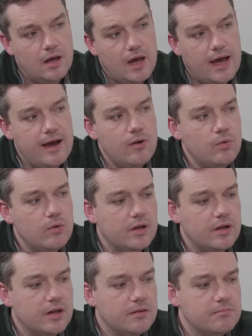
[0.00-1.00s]
How
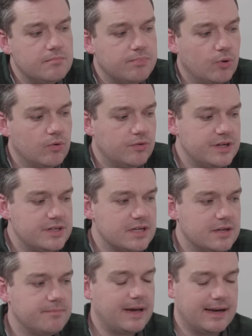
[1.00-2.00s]
important is
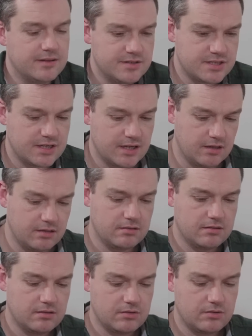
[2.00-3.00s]
it balancing
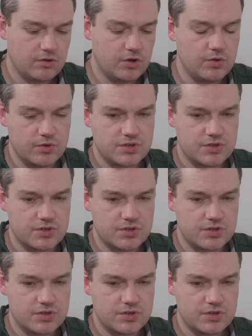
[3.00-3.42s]
who you're